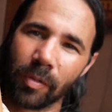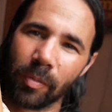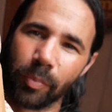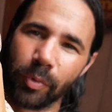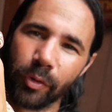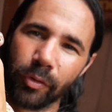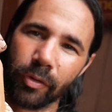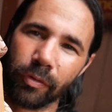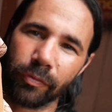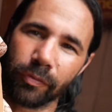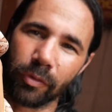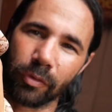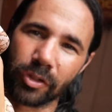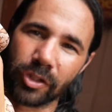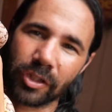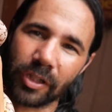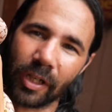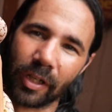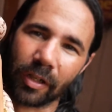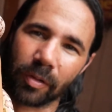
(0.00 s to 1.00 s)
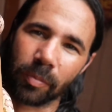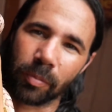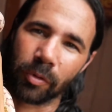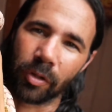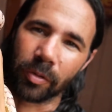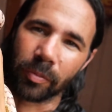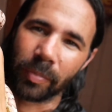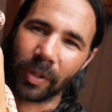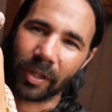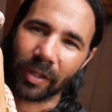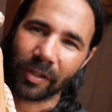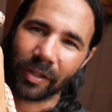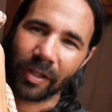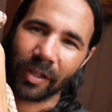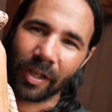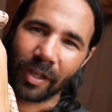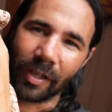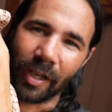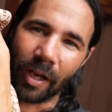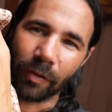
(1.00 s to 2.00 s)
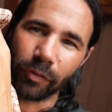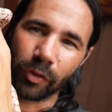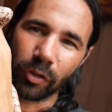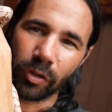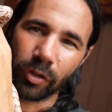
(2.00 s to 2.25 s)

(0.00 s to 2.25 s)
Beautiful checkerboard belly. Now if you